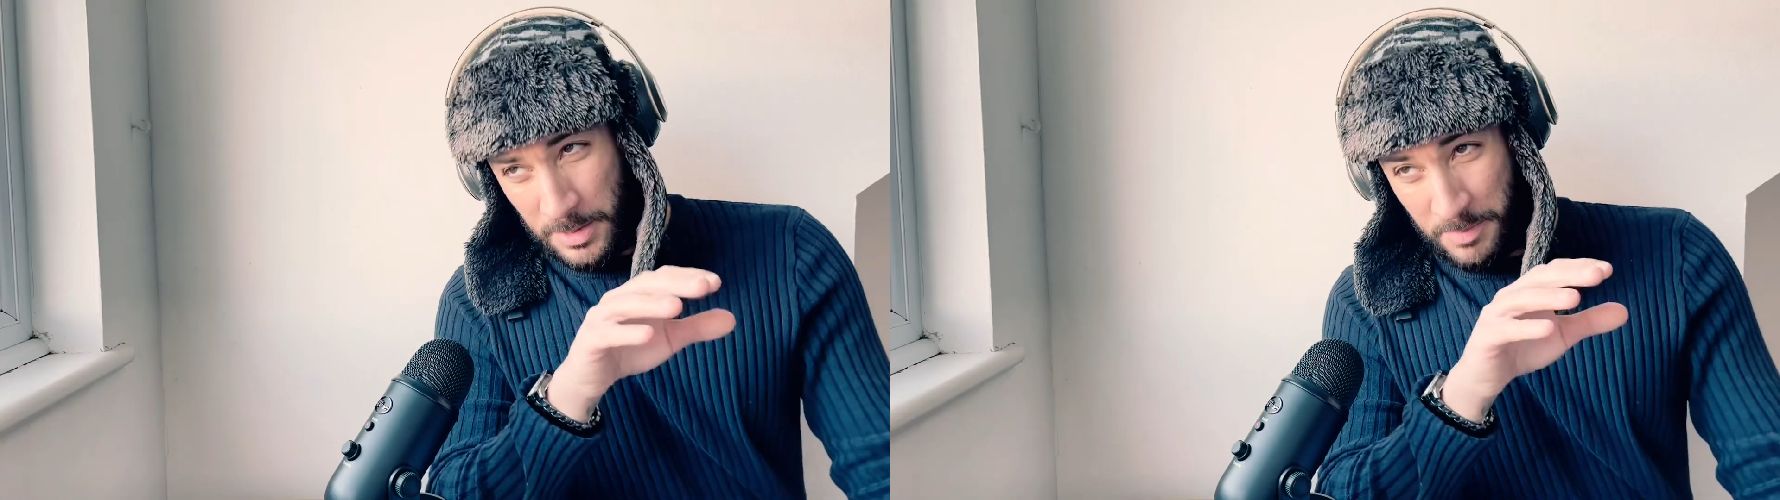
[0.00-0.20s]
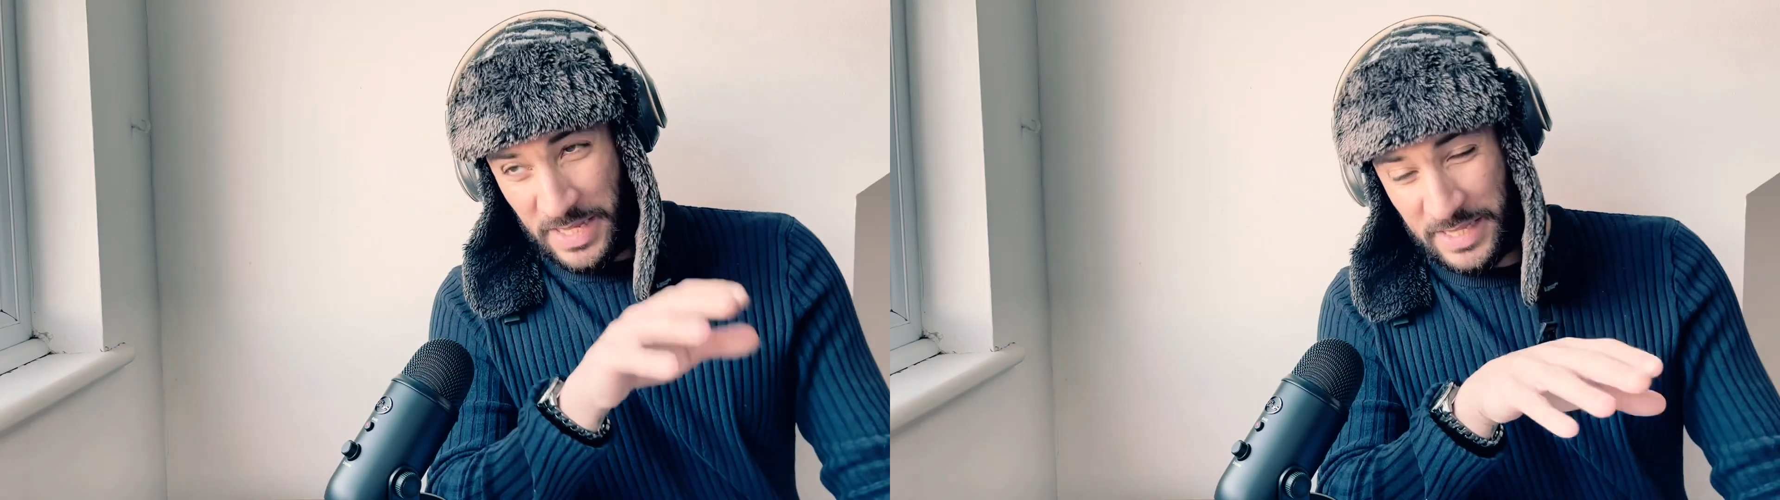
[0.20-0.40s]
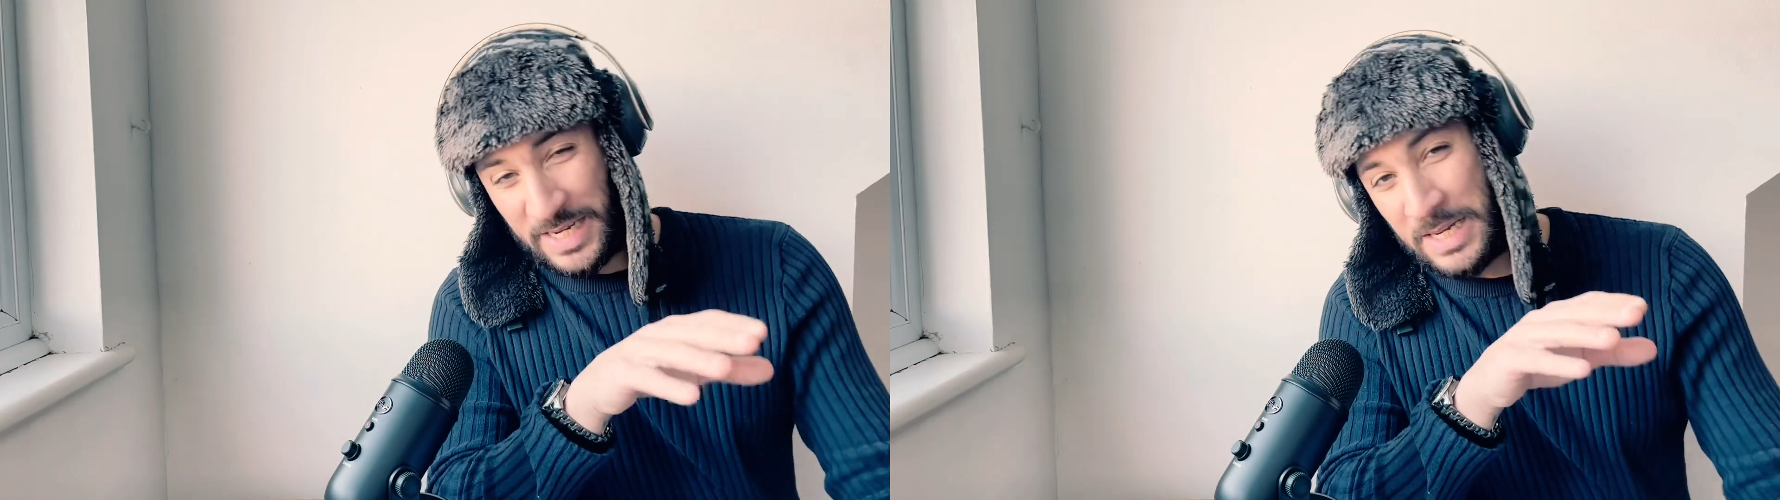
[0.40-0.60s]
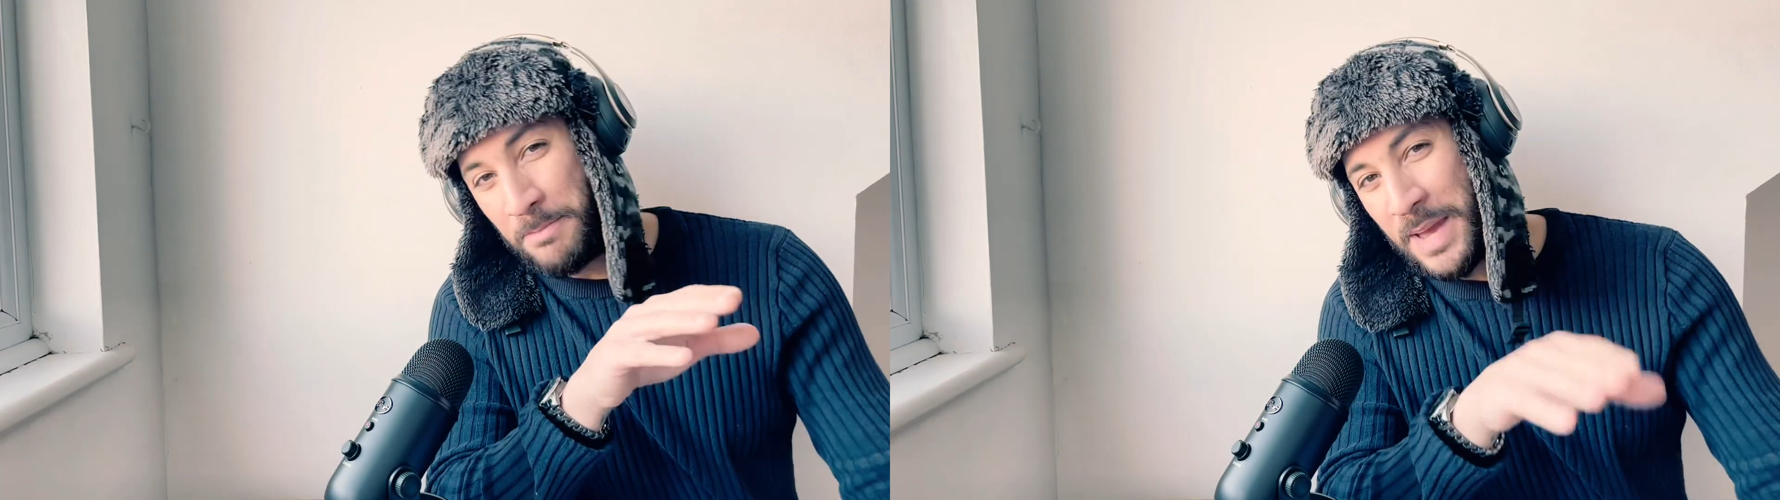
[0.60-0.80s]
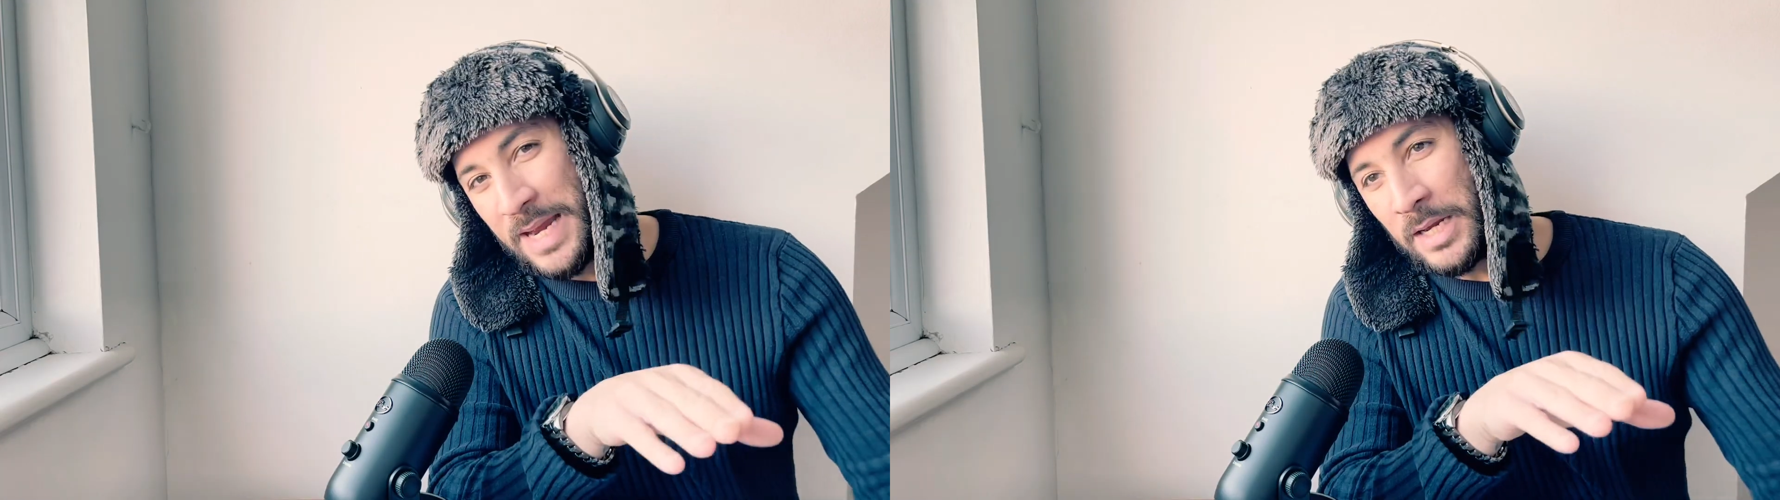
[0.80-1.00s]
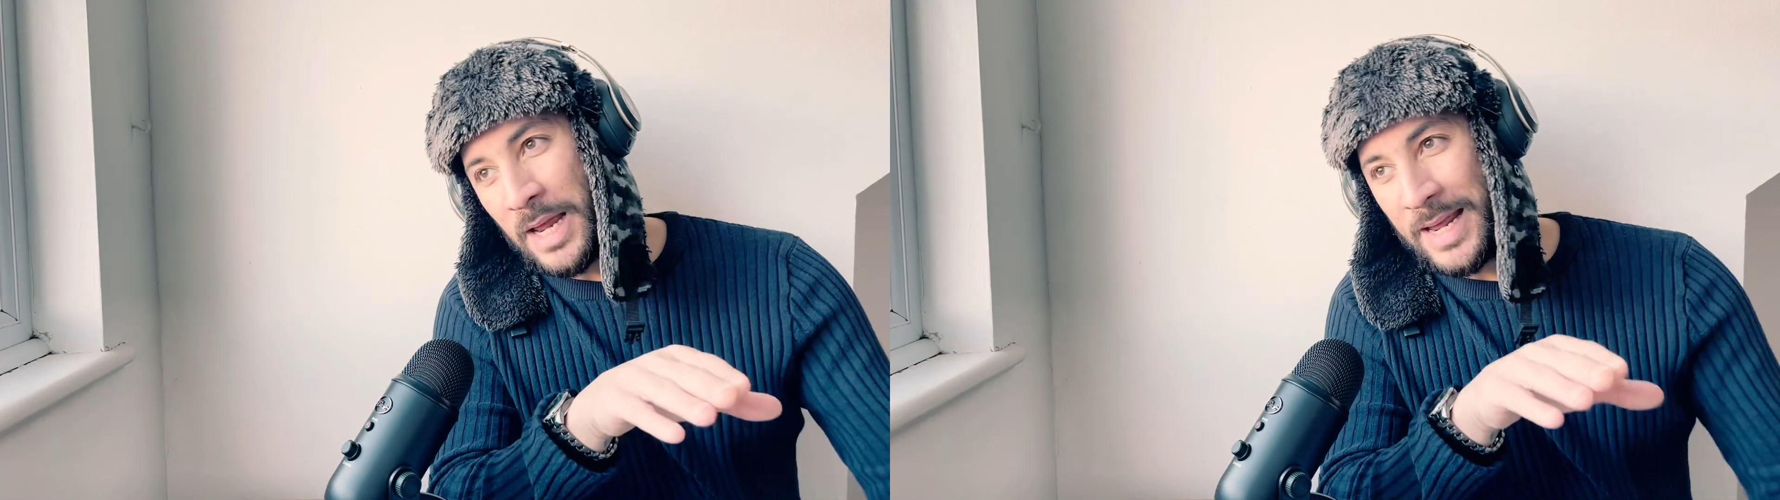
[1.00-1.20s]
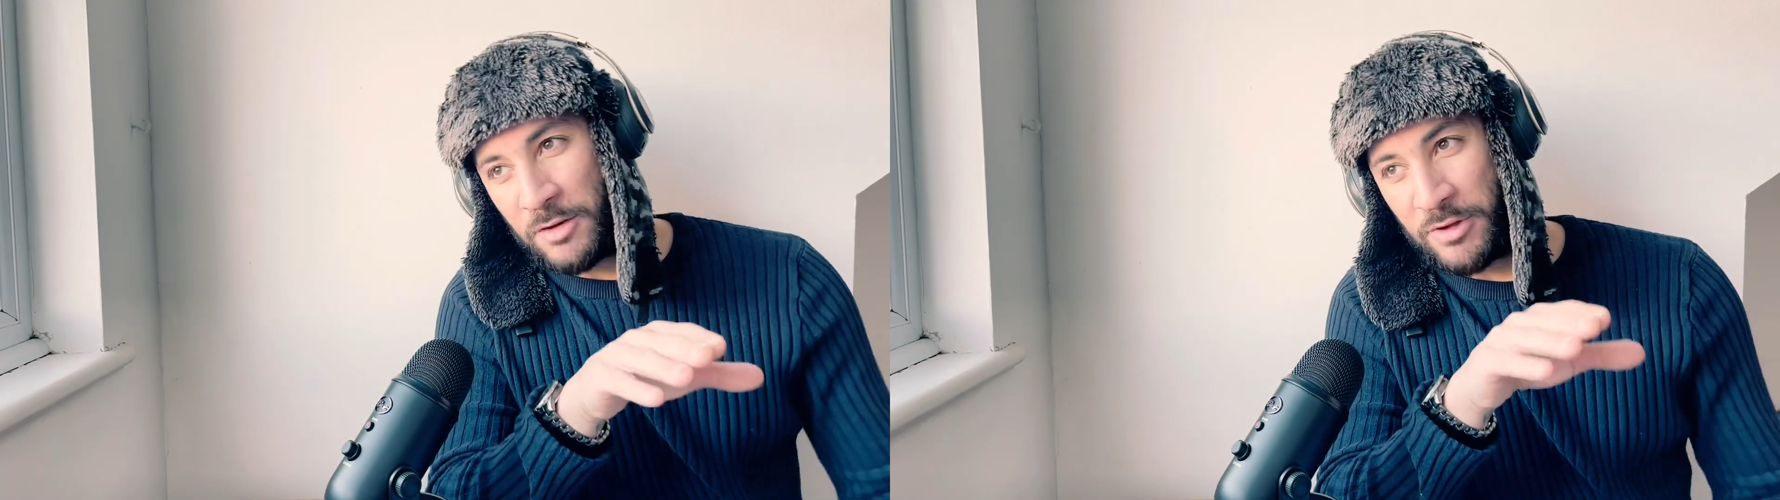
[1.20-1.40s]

Basically made like